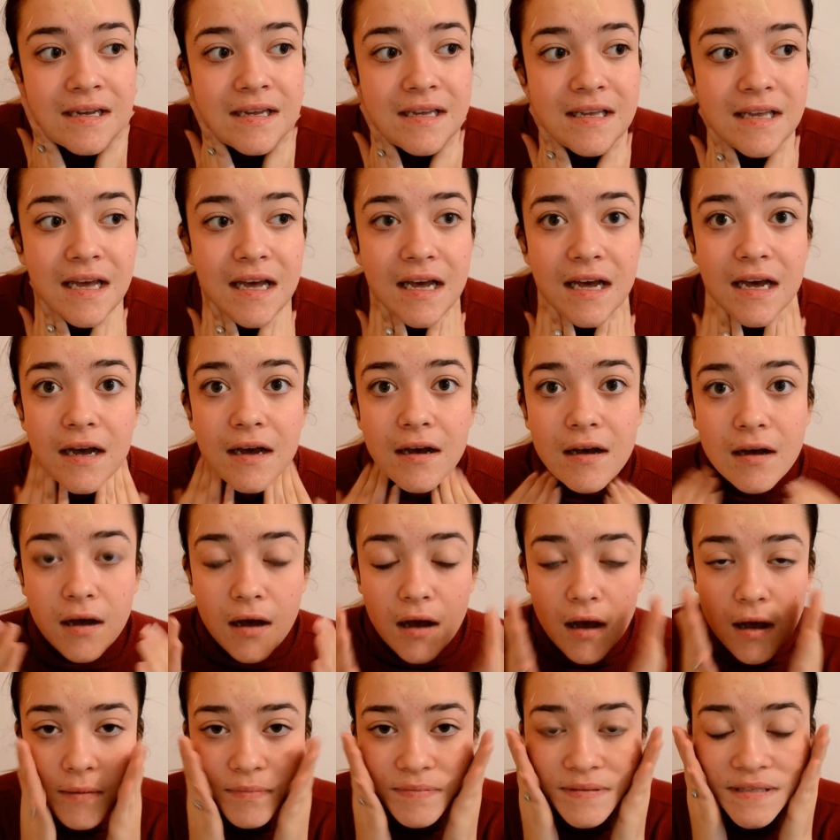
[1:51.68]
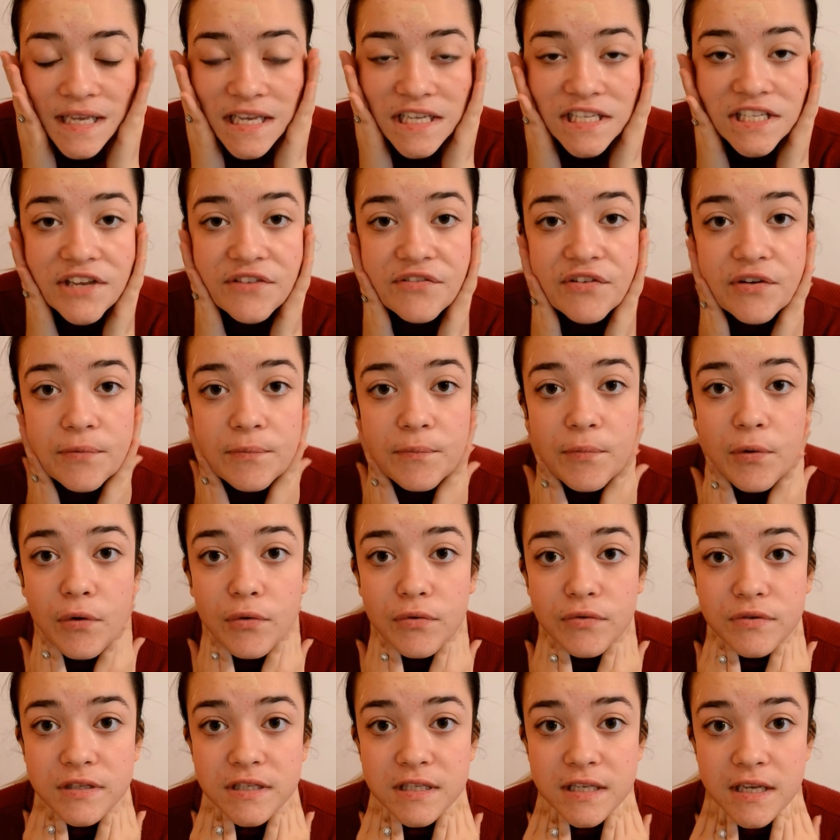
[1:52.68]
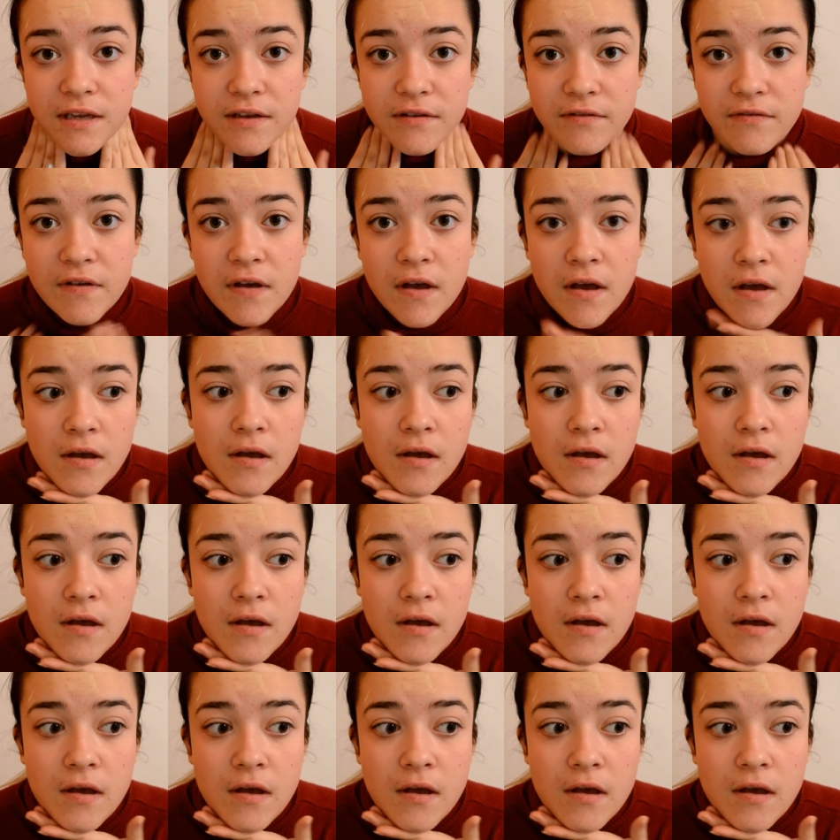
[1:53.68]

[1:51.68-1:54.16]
yeah, obsessive compulsive